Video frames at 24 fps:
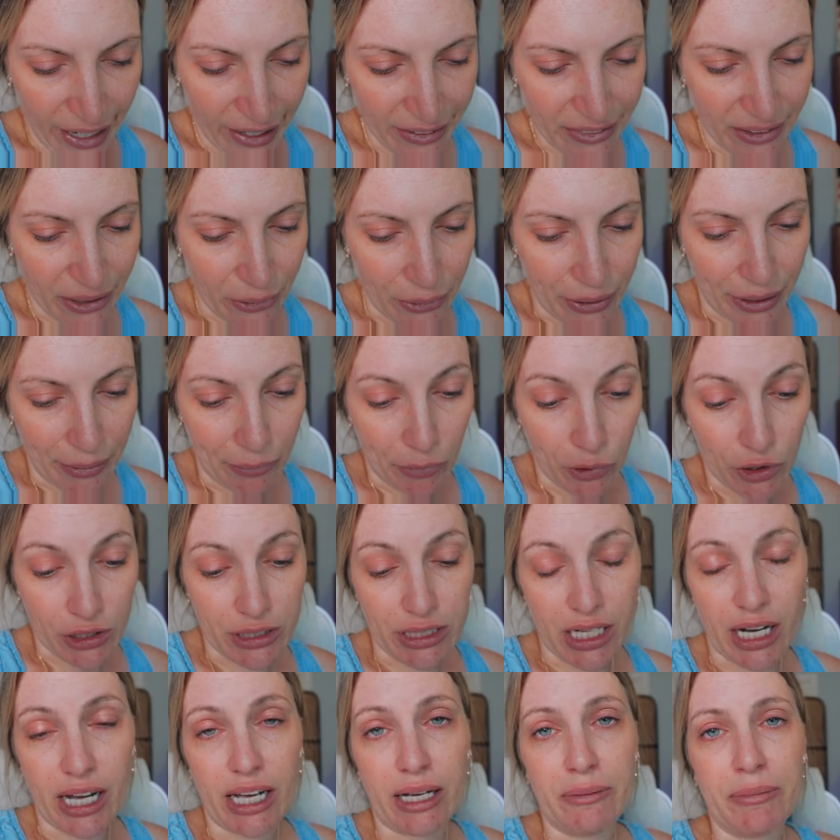I thought we had more
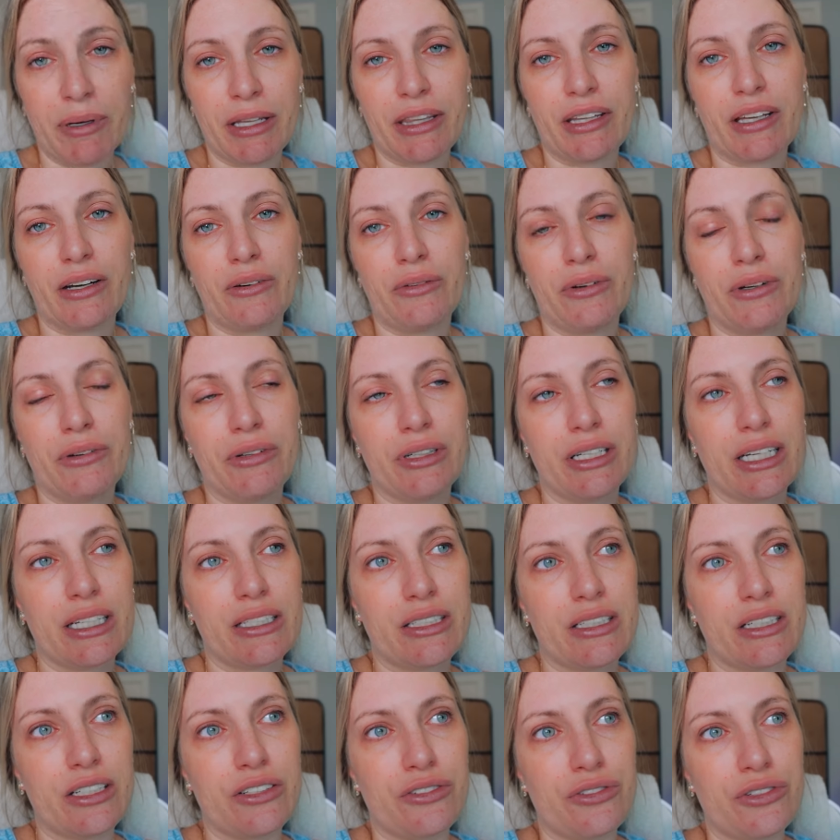time. I thought we would get
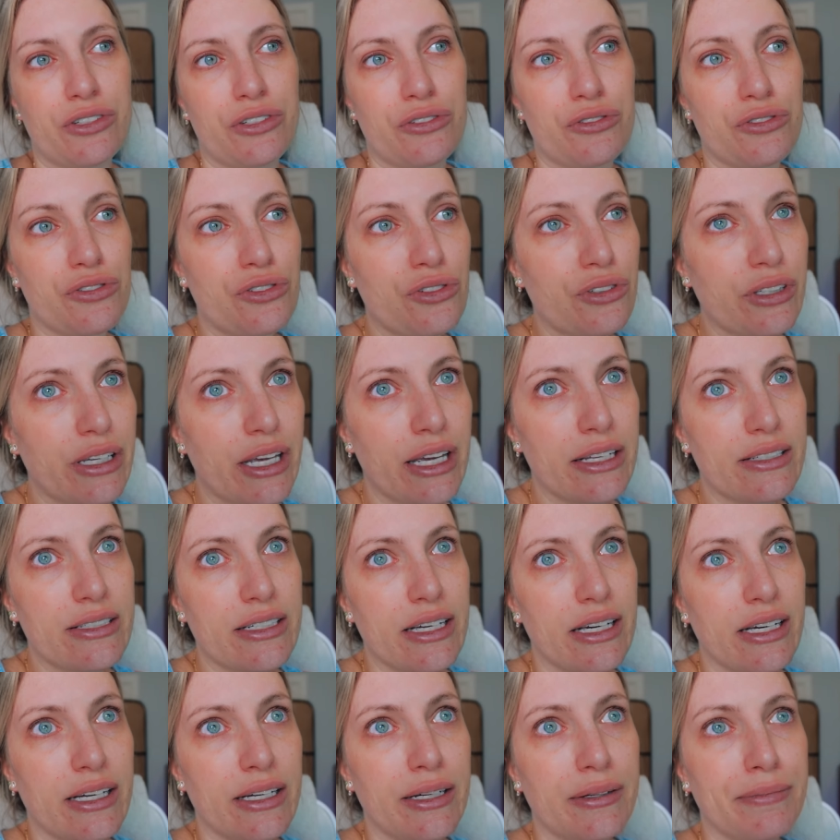to introduce Juliet to
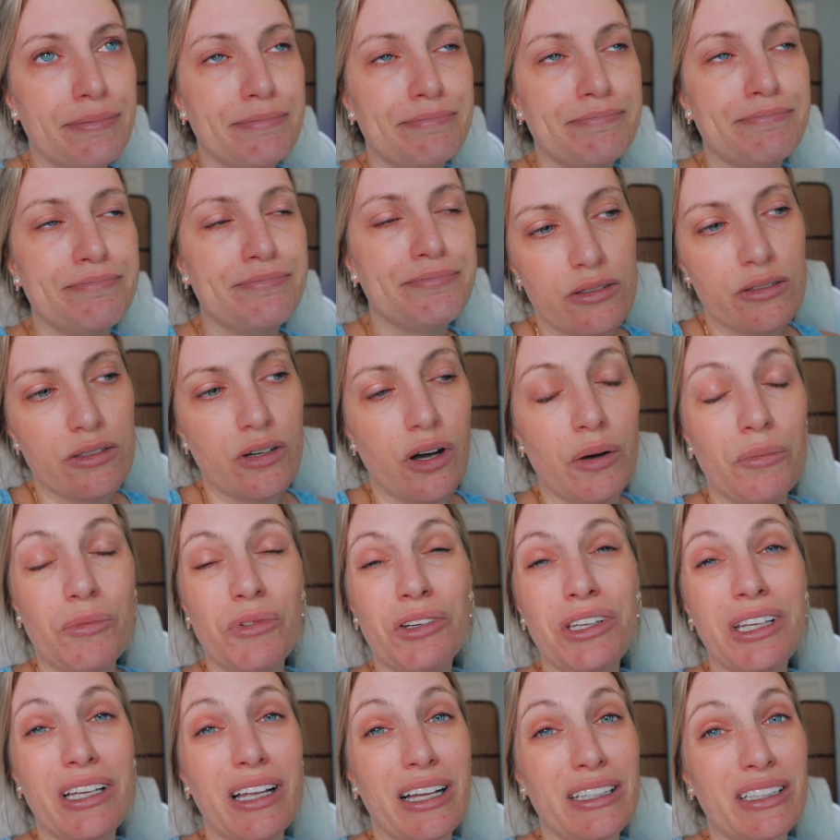him. So I'm
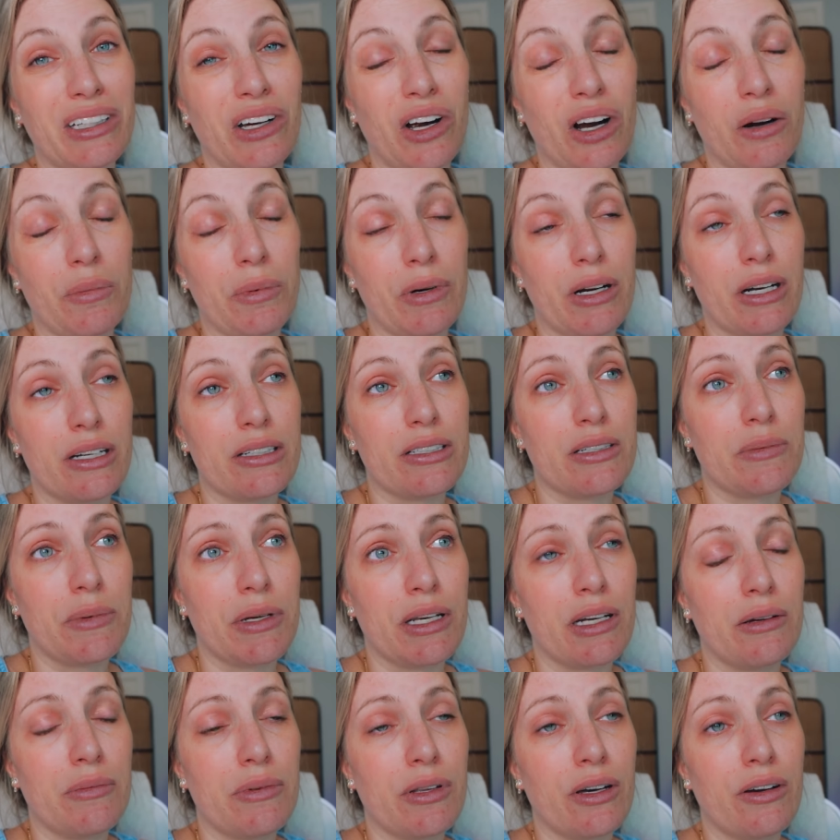really glad that Harper got to
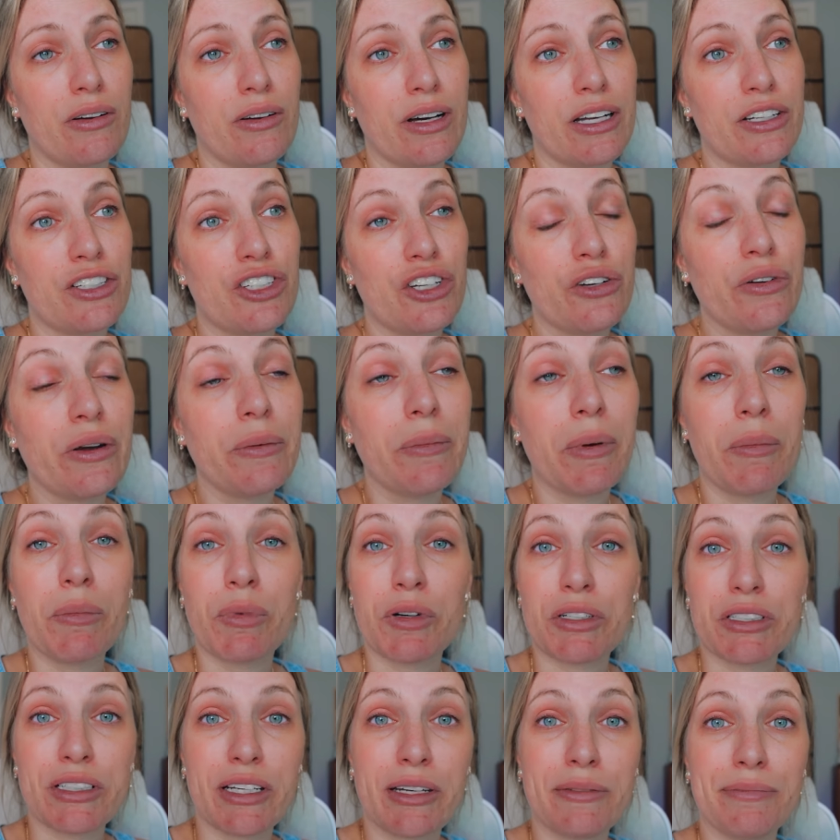meet him though, and she
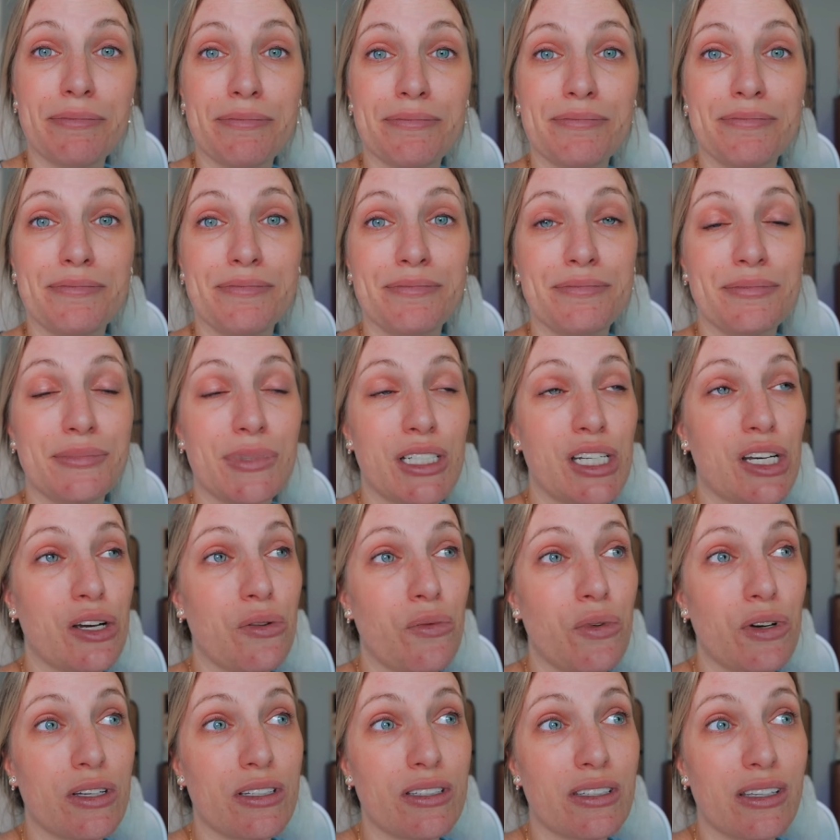remembers him. She
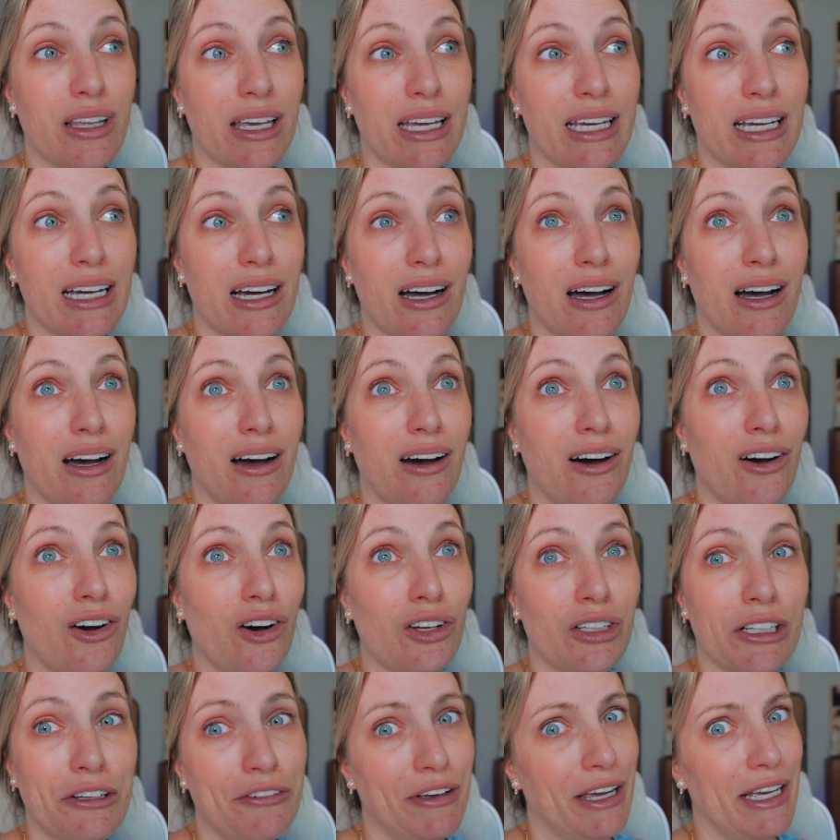was like uh,
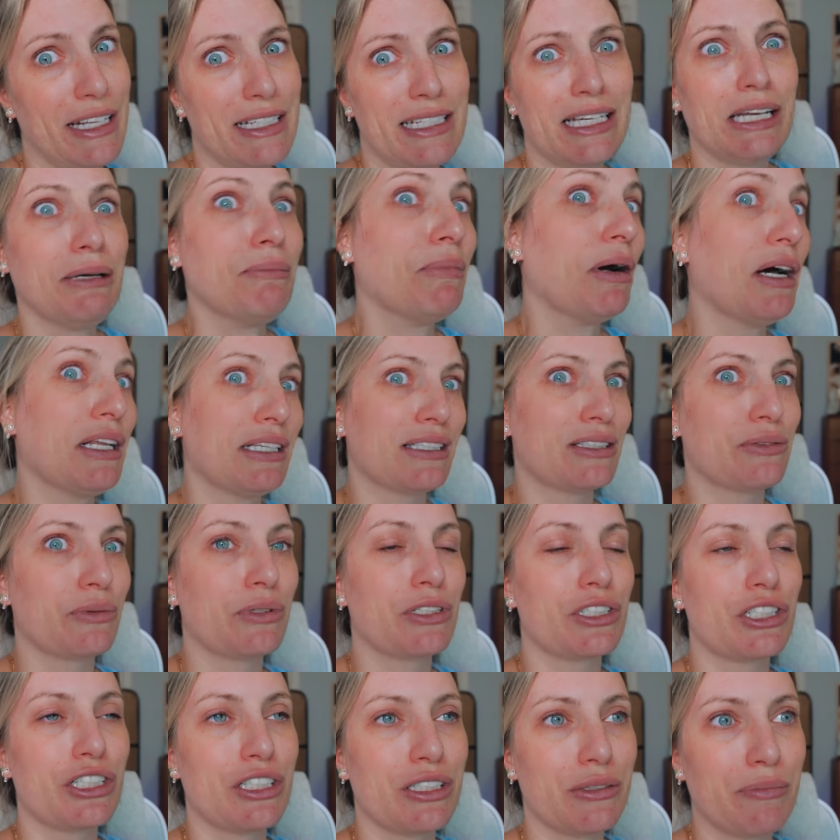all of eighteen months
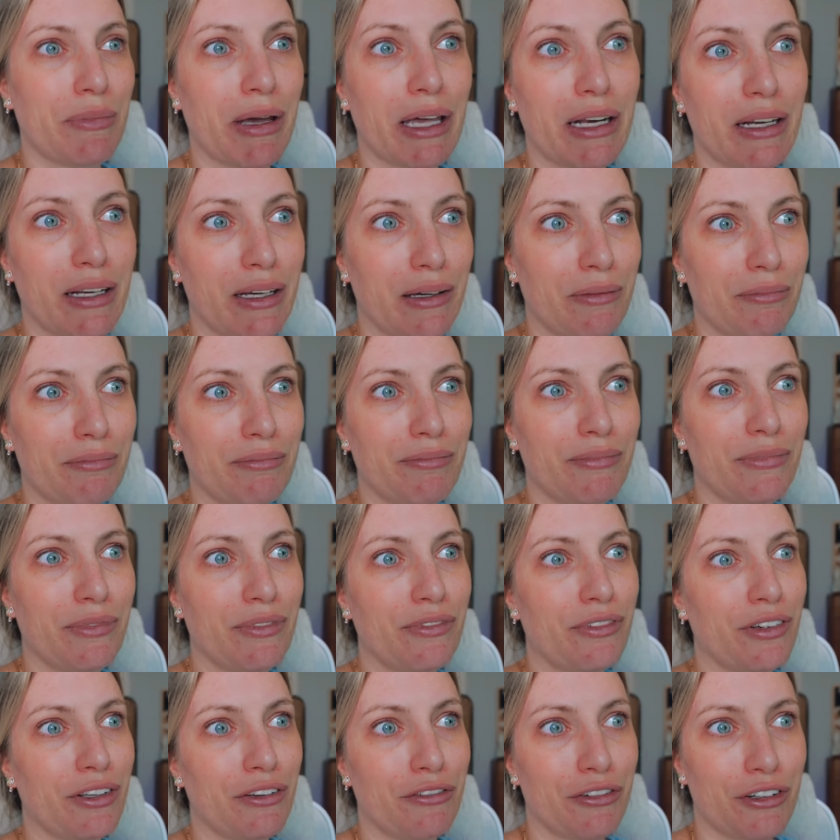when she met him
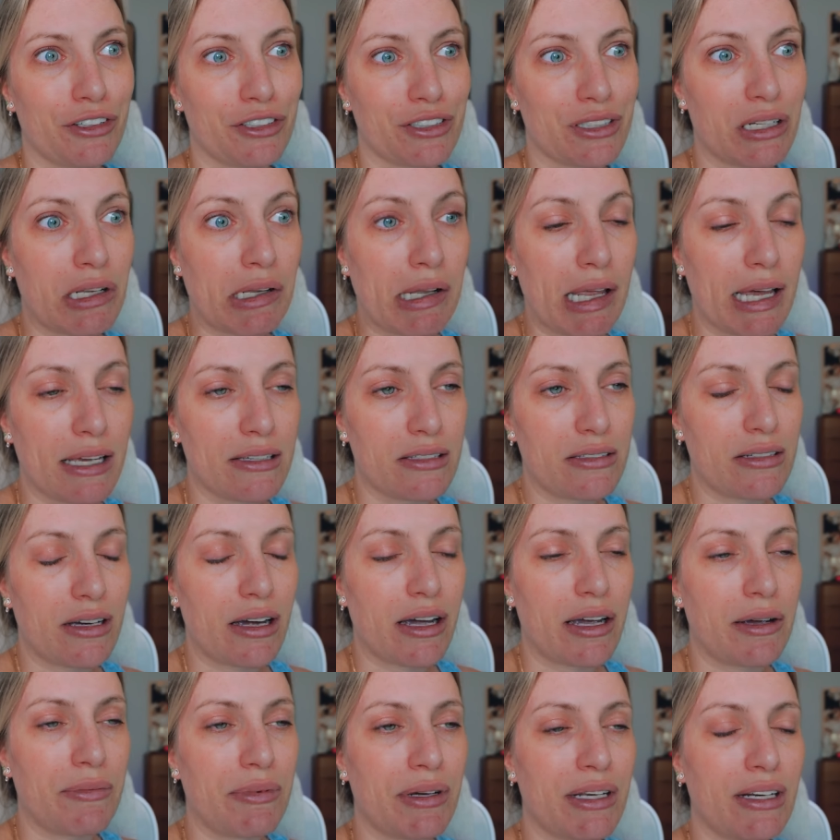for the first and last
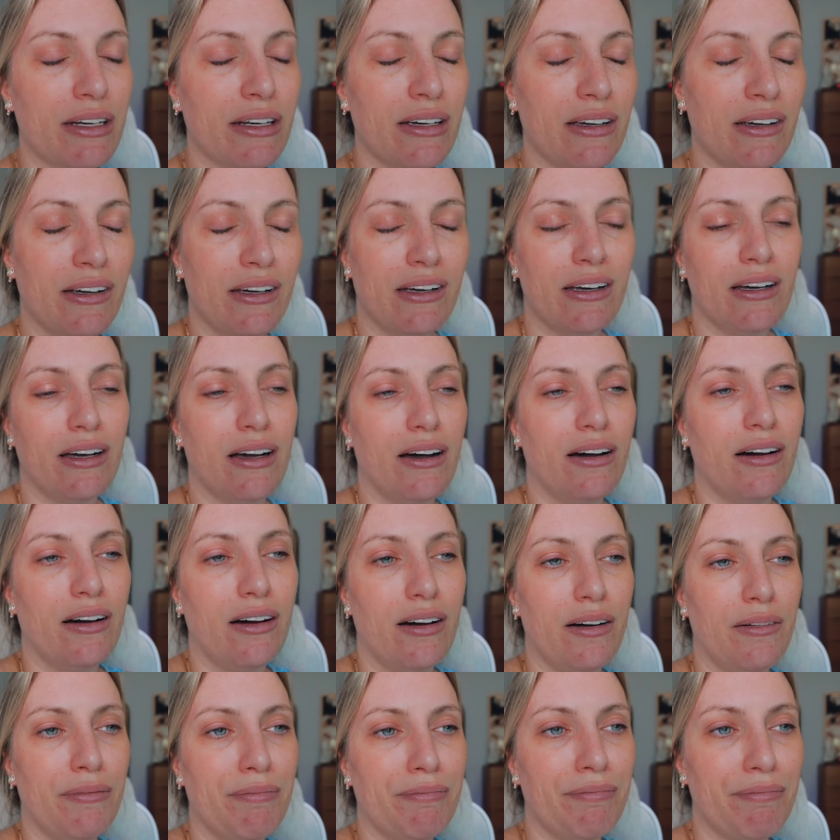time, and
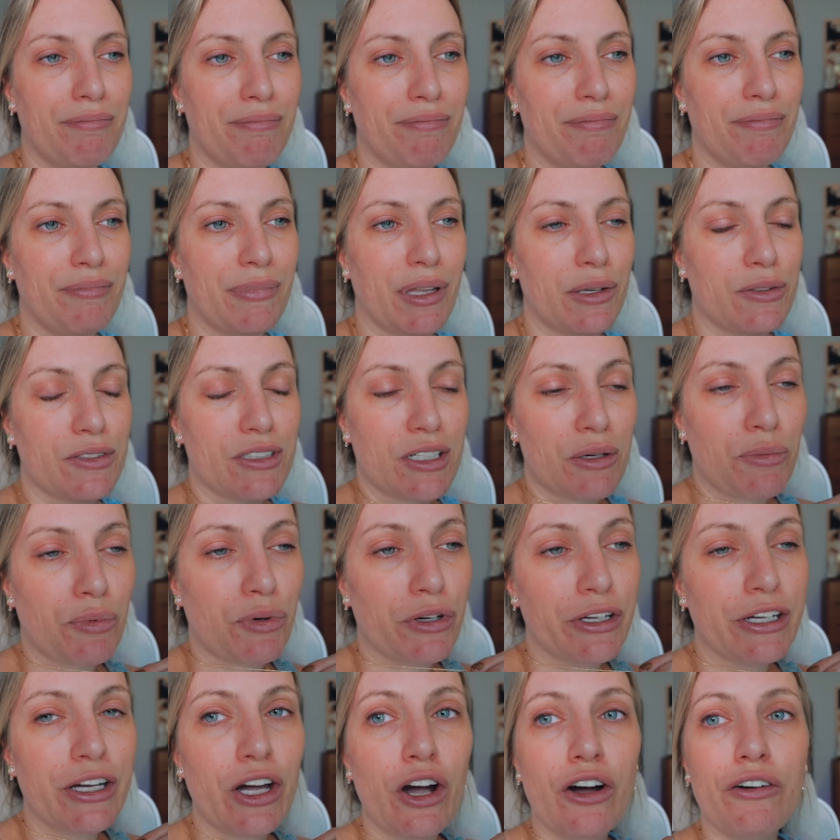um, that was in a
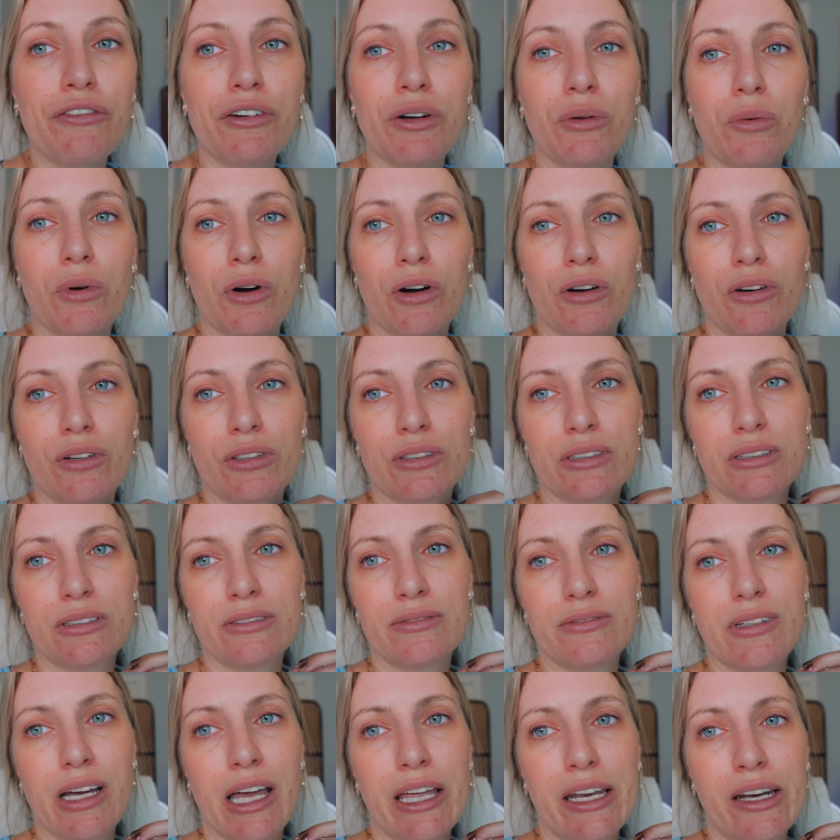pre-COVID world,
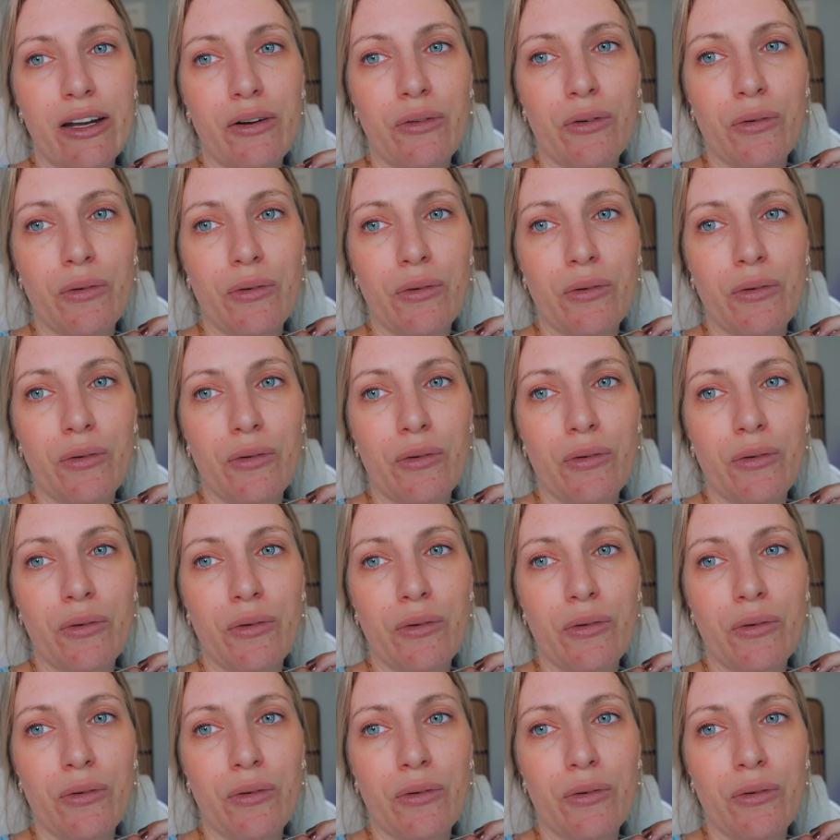and it,